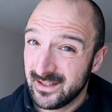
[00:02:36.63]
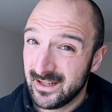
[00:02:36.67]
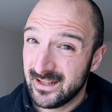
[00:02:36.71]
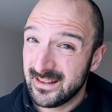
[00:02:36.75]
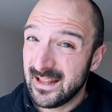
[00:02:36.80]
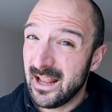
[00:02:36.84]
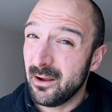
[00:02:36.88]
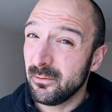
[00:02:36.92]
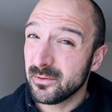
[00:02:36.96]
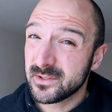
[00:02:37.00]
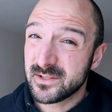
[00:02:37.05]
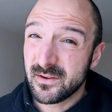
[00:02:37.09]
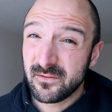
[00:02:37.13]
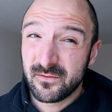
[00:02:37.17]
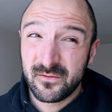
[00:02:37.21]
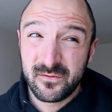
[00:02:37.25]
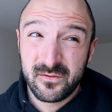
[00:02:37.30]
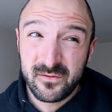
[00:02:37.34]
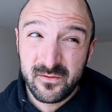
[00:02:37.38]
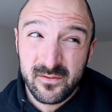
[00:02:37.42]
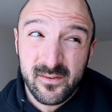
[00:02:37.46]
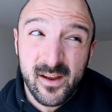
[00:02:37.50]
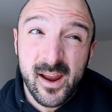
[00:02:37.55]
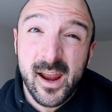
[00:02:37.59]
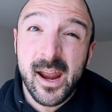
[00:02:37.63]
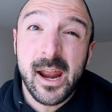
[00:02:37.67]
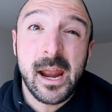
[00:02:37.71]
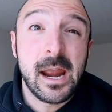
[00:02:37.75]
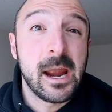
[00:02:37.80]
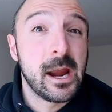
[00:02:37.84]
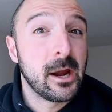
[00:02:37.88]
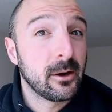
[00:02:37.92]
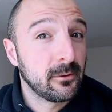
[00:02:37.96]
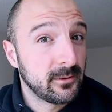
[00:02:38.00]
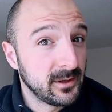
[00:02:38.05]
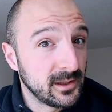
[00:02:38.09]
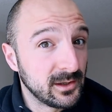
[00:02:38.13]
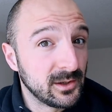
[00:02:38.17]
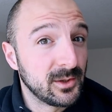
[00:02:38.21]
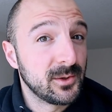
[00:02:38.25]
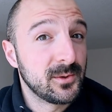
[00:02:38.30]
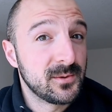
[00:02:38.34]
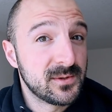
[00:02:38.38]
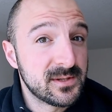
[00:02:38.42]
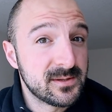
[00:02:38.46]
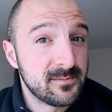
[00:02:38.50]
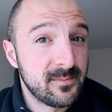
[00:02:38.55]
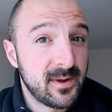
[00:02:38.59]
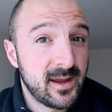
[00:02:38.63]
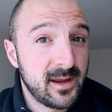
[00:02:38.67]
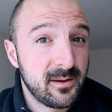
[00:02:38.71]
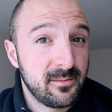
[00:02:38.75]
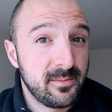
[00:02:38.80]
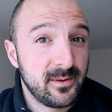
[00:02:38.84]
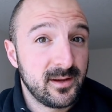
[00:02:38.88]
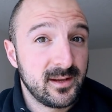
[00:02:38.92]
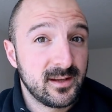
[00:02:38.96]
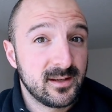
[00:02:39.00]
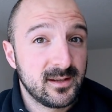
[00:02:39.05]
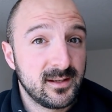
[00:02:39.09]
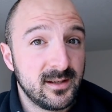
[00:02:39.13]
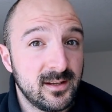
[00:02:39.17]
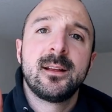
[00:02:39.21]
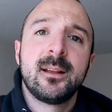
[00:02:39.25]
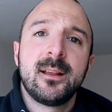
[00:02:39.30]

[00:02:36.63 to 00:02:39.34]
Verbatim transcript: And that was a very loose maybe.